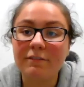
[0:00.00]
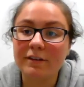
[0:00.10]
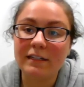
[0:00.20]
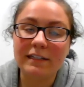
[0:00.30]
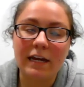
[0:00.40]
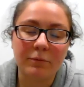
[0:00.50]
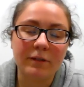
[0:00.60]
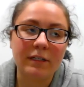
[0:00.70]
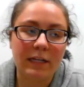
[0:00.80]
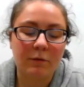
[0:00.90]
definitely I
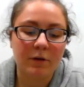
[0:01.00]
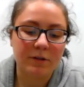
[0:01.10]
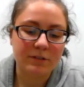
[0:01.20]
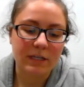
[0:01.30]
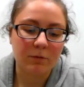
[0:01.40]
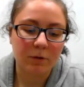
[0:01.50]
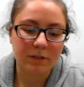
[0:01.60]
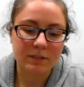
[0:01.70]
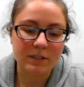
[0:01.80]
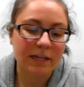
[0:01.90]
really like what you said where
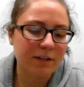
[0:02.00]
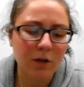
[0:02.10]
it's like,